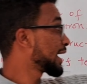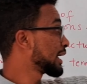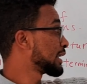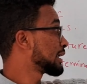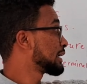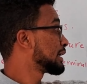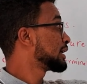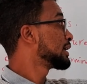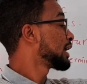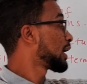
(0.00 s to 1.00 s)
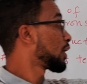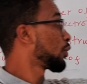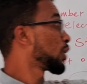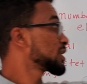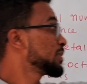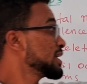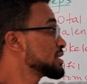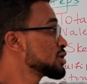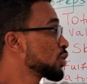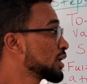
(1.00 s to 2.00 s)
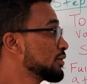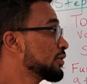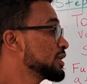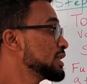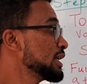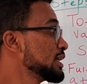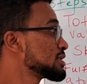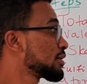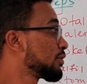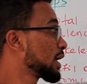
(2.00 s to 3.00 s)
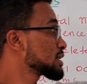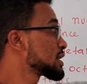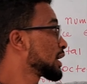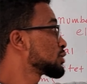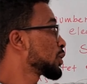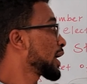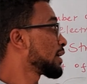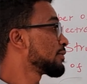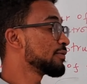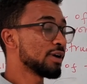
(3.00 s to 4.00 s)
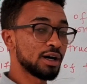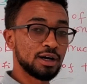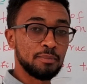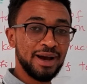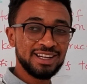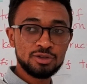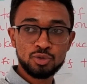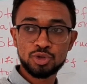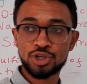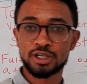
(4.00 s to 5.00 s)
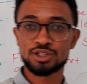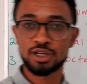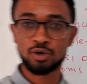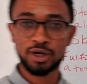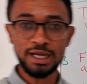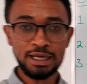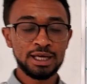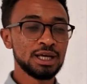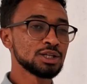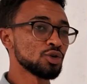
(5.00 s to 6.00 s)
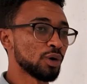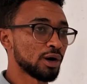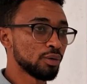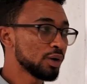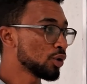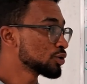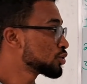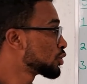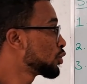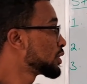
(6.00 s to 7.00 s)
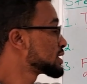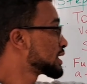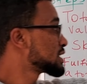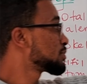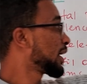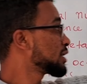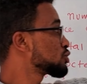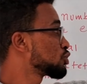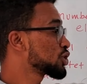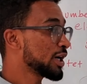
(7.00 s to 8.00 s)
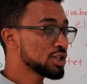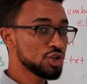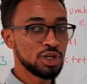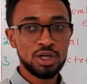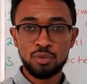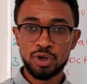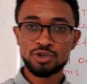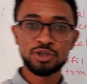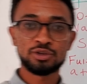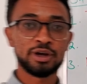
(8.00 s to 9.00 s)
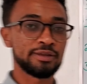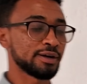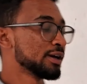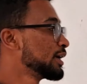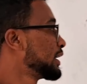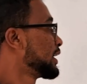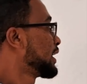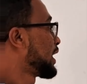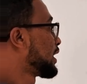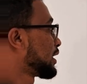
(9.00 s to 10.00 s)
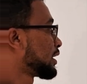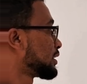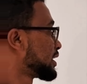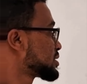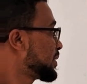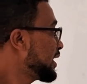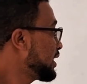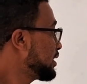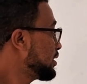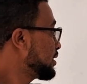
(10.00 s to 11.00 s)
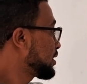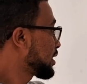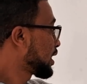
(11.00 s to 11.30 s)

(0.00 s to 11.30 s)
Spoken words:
ion. What makes this one different is the fact that we have -2 charge here, okay? So what are we going to do with this -2 charge? We'll see it together. Let's begin